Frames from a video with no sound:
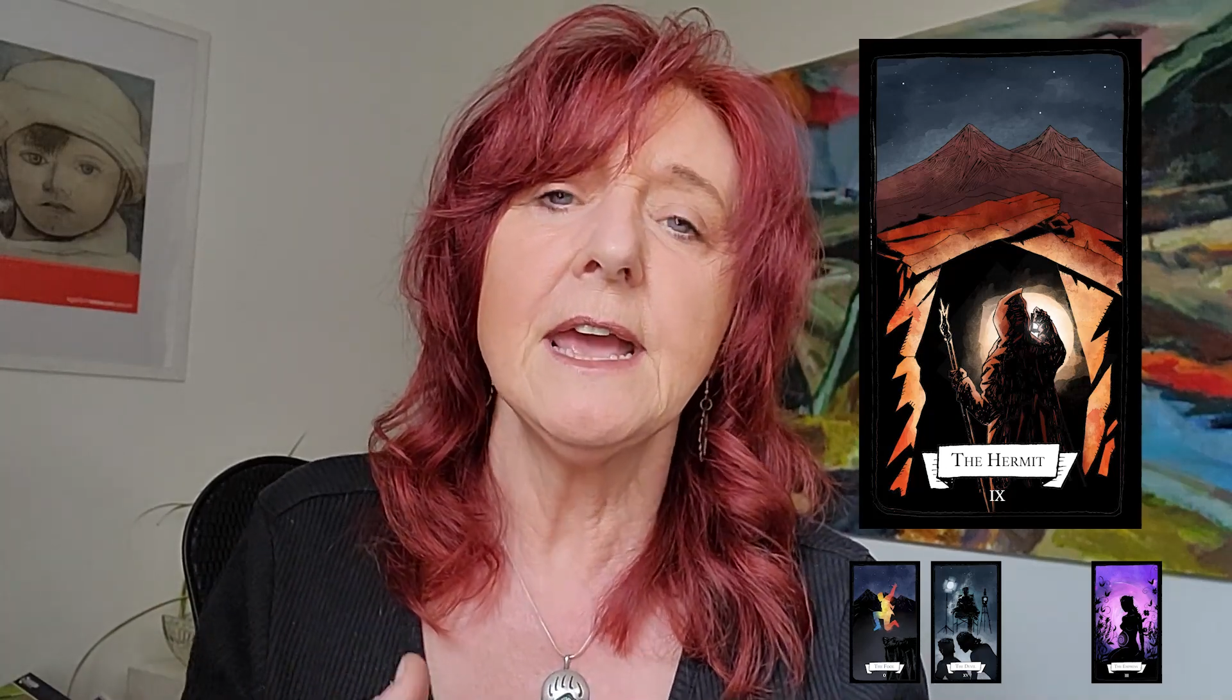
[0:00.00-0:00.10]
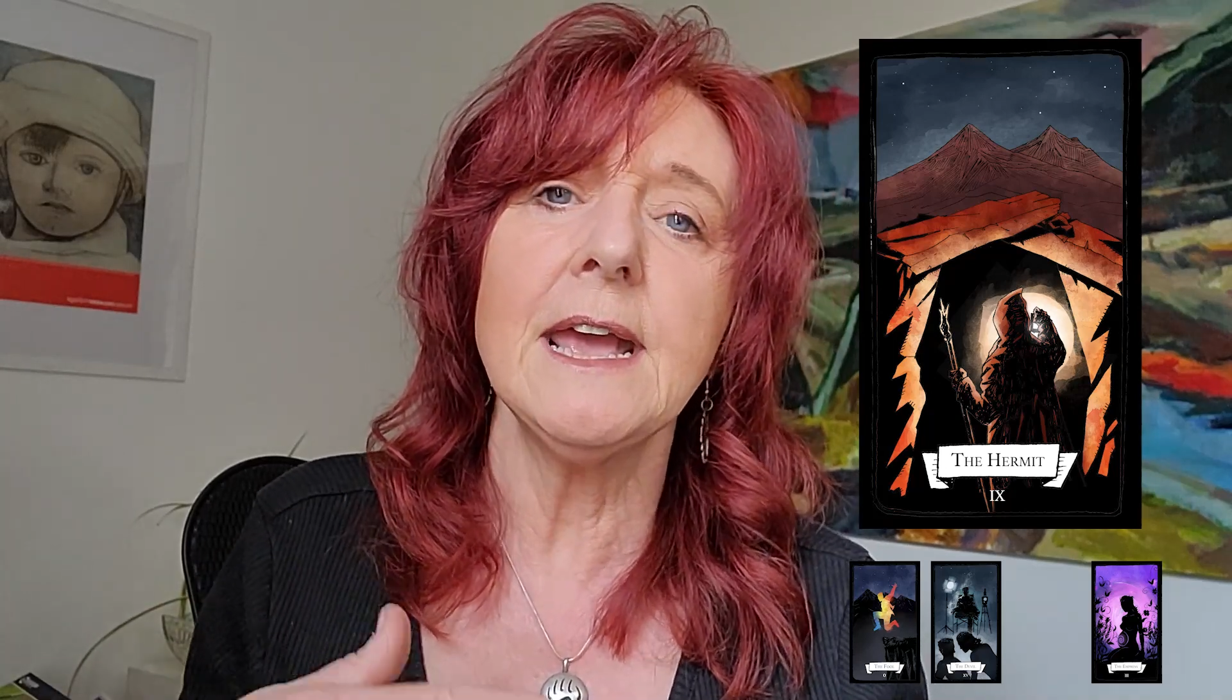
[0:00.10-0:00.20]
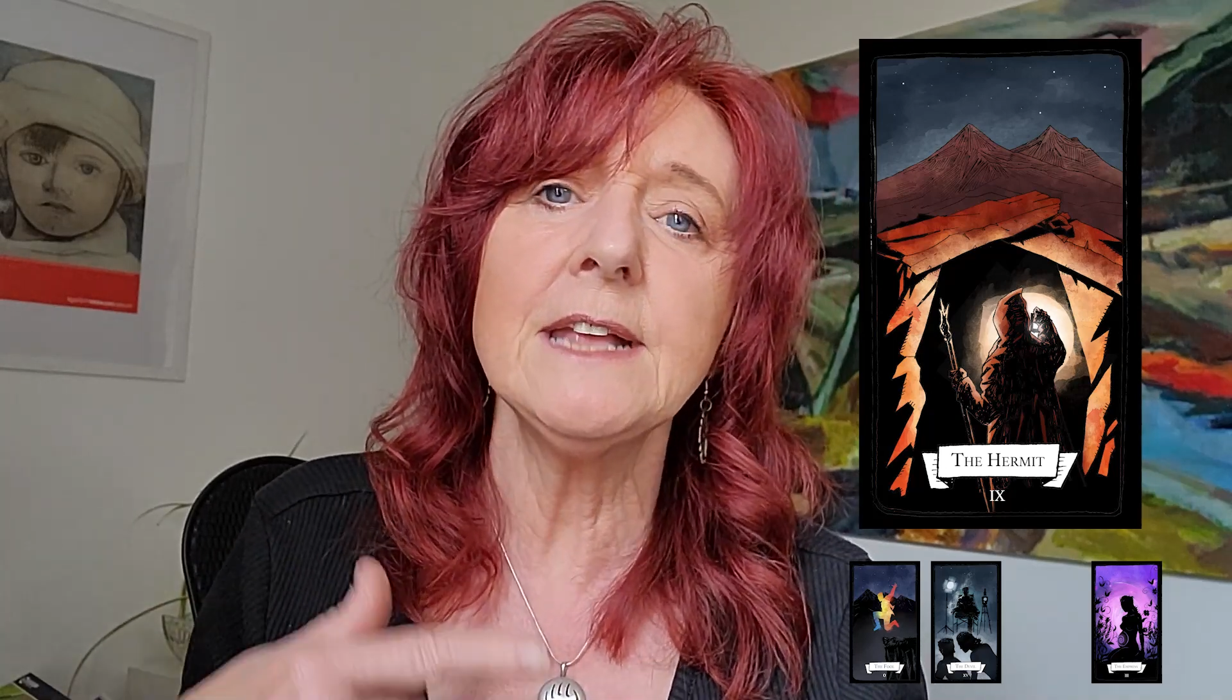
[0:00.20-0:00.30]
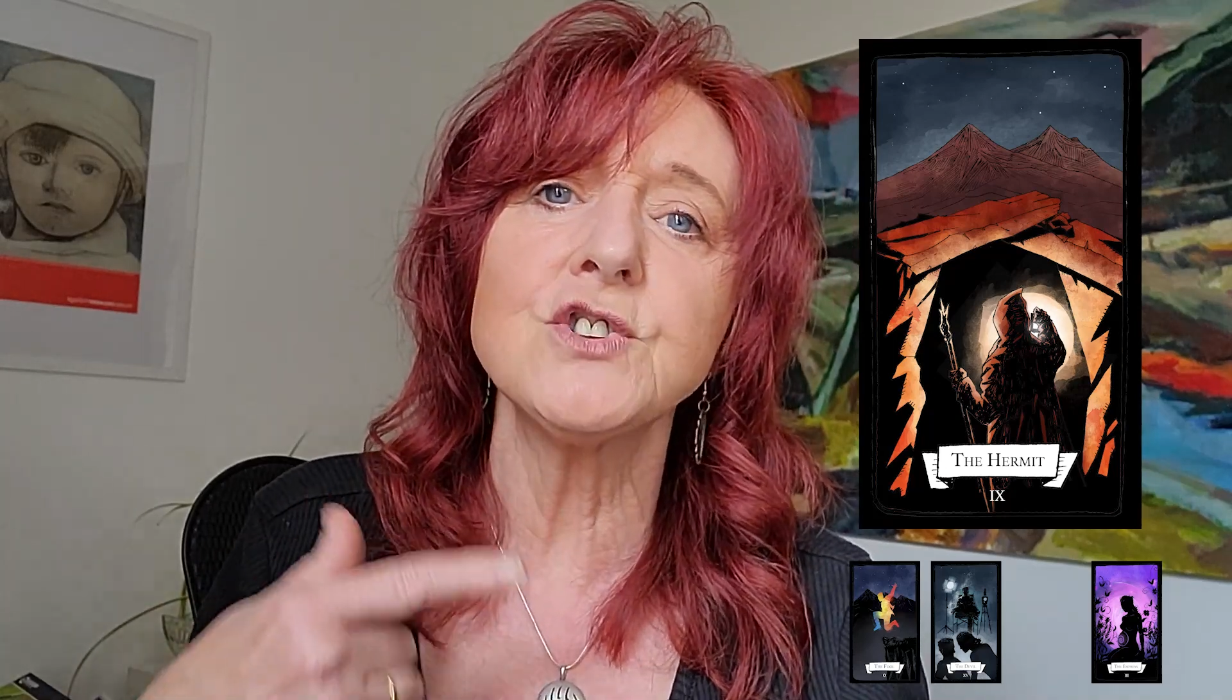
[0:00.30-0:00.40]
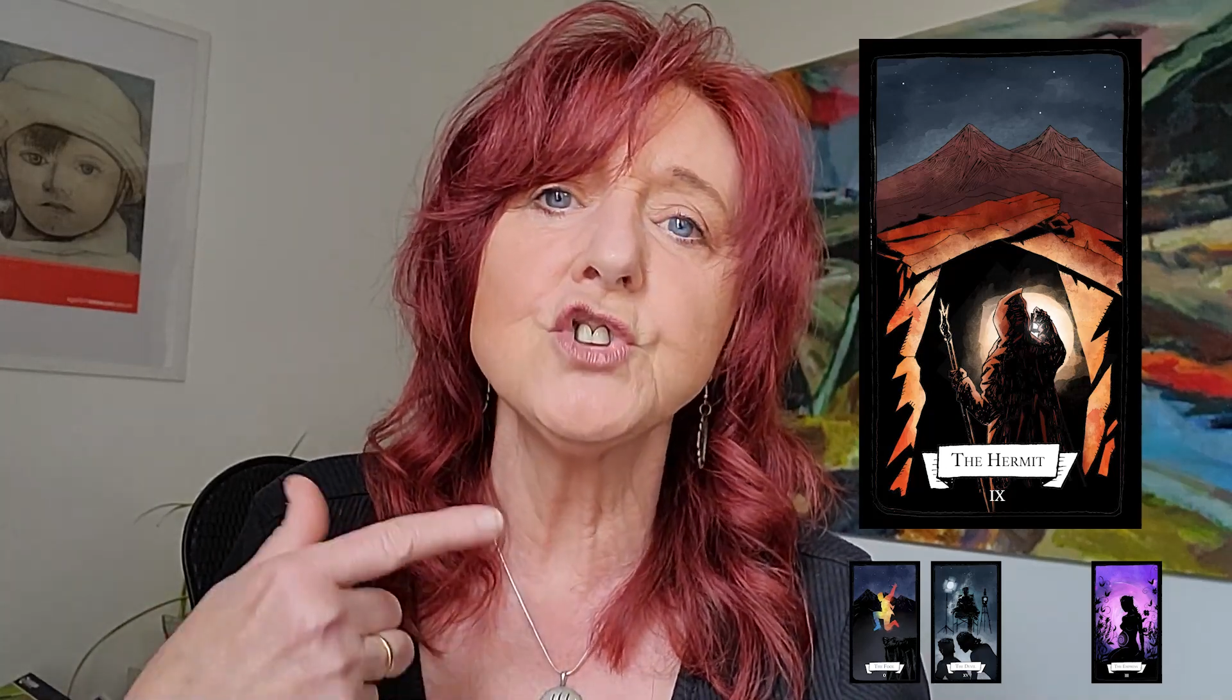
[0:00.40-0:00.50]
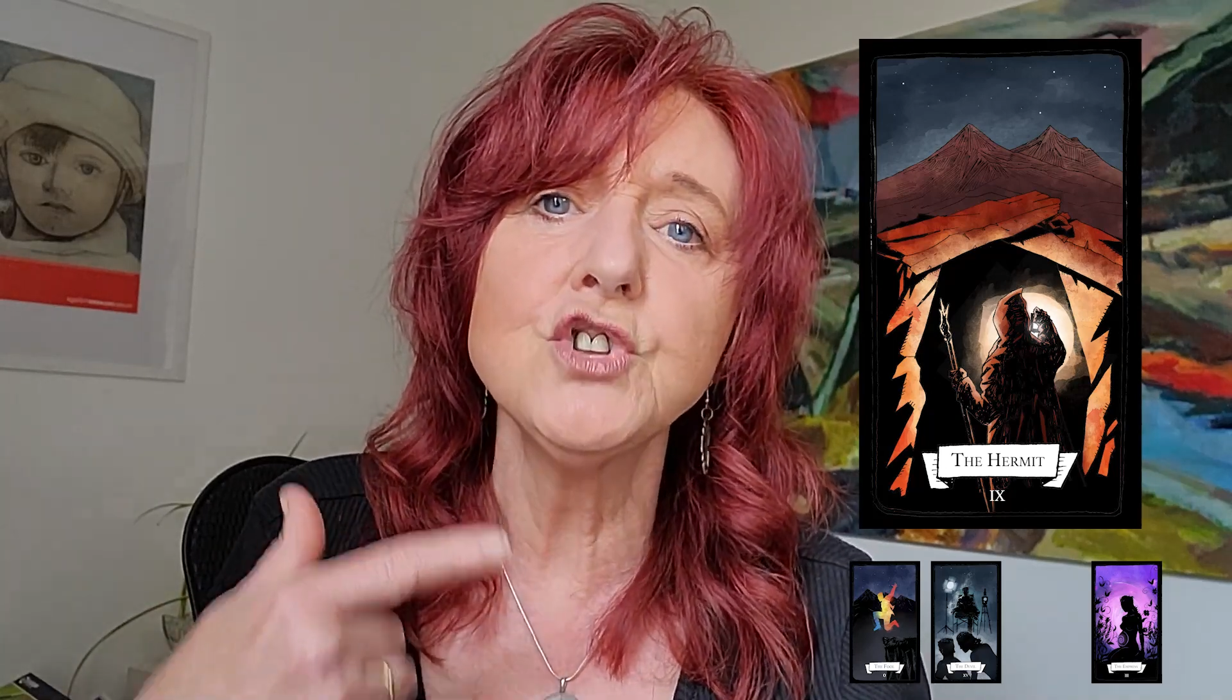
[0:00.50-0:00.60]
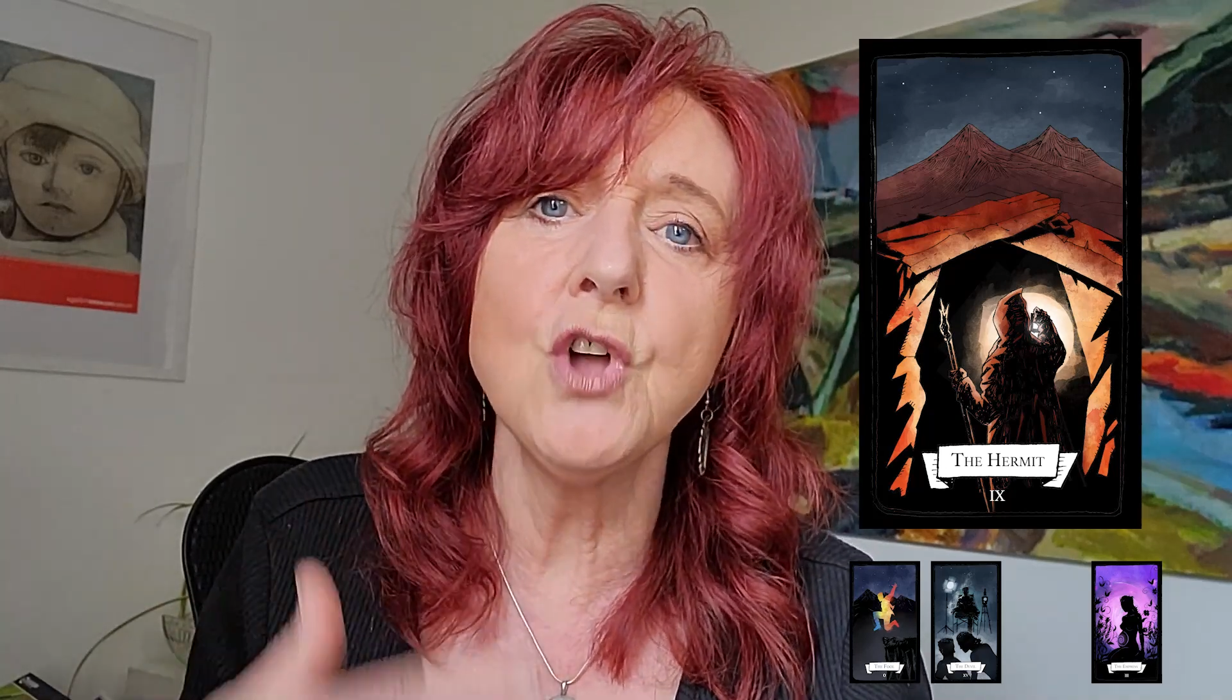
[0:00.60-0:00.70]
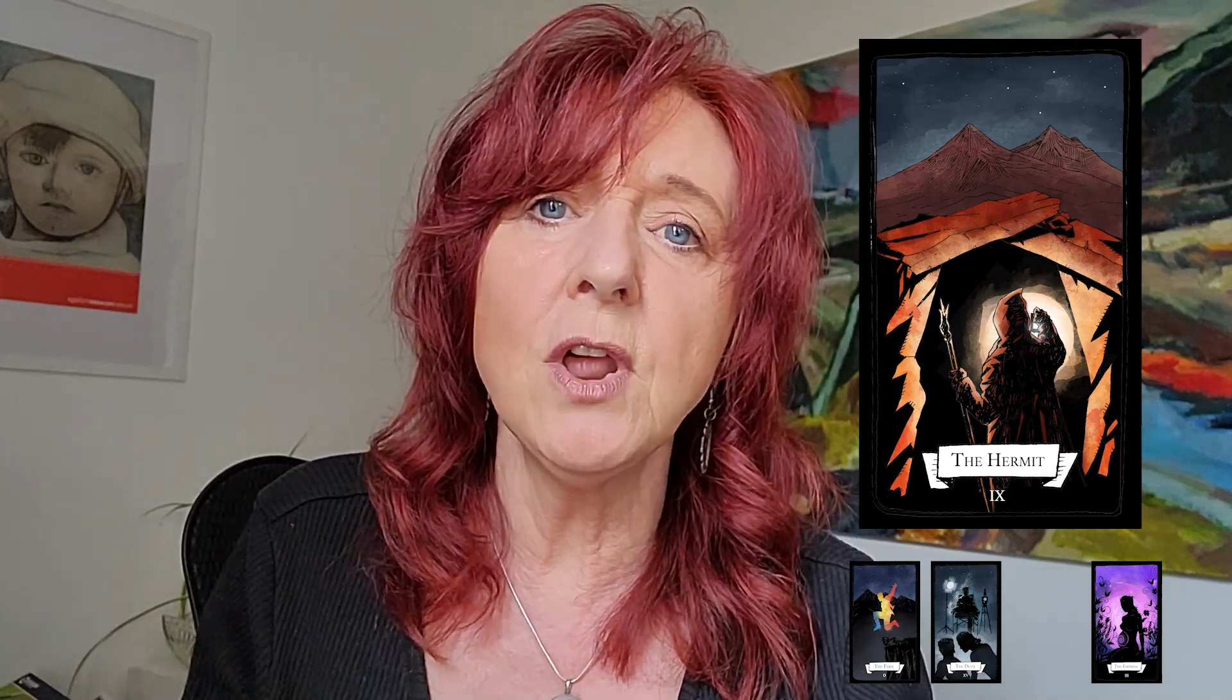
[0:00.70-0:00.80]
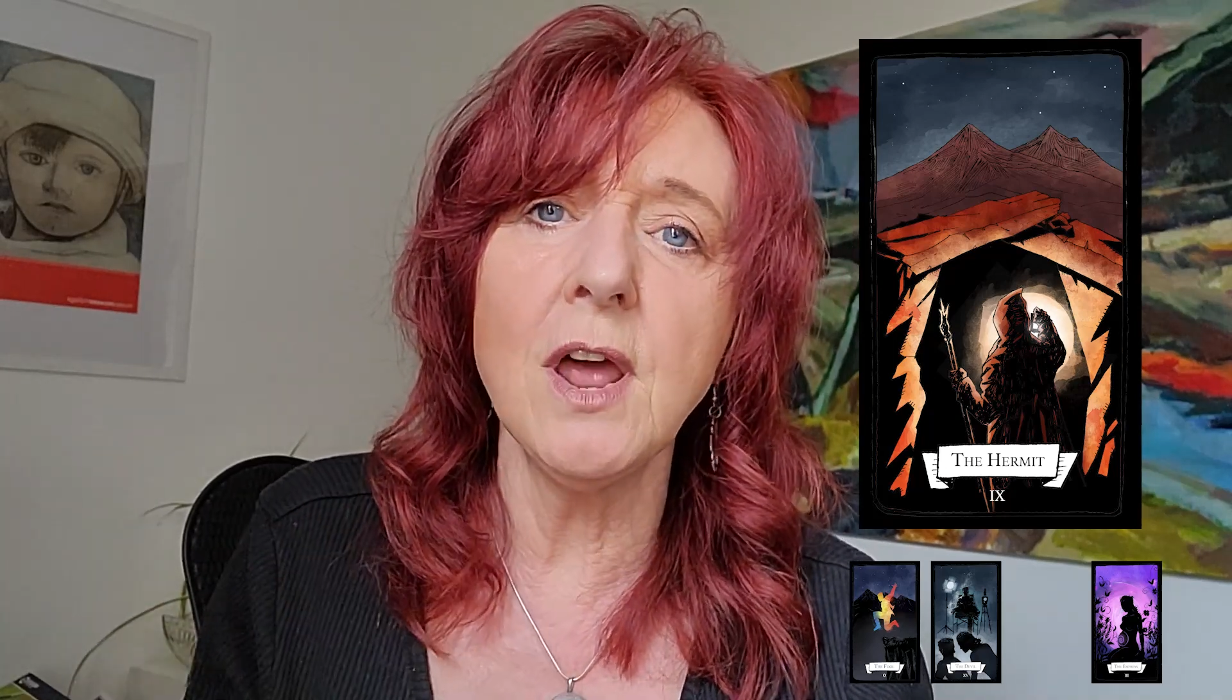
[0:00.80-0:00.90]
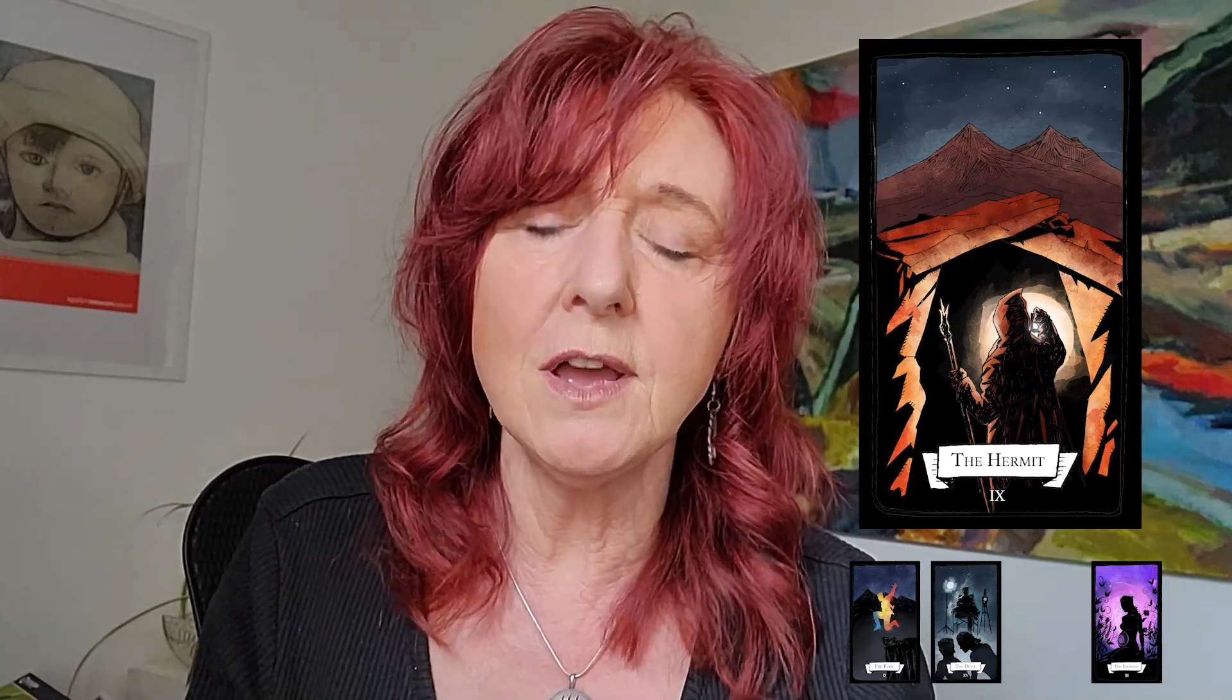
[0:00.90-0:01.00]
it's
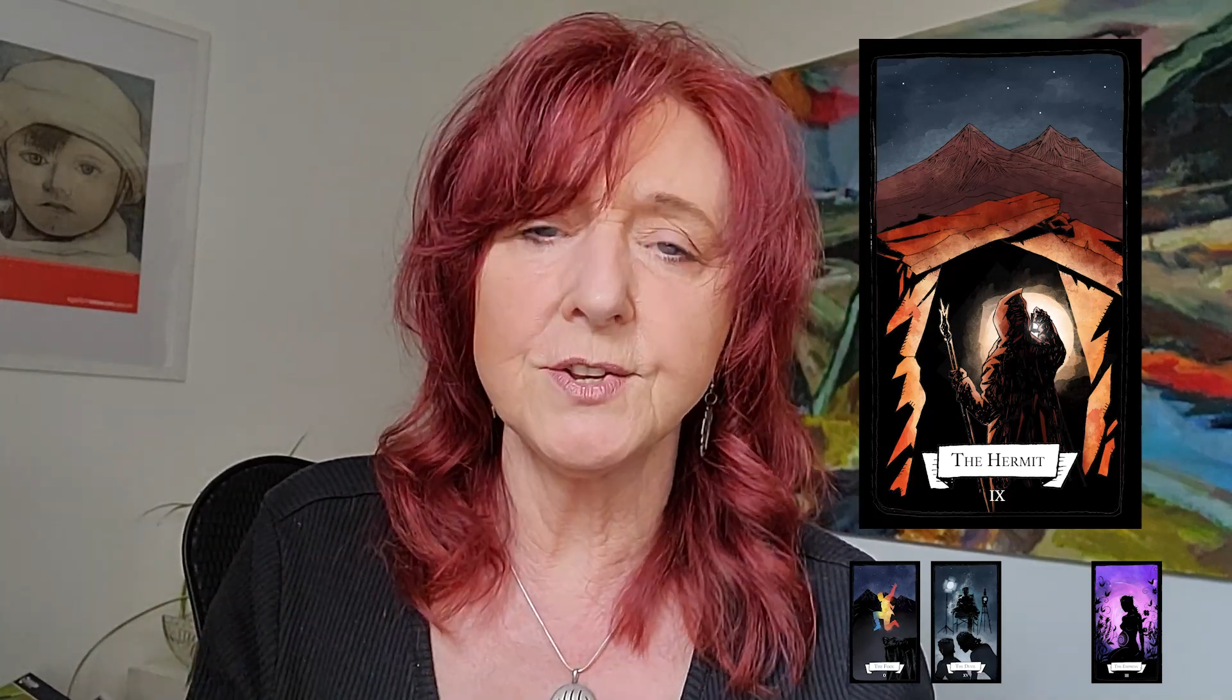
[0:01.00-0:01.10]
not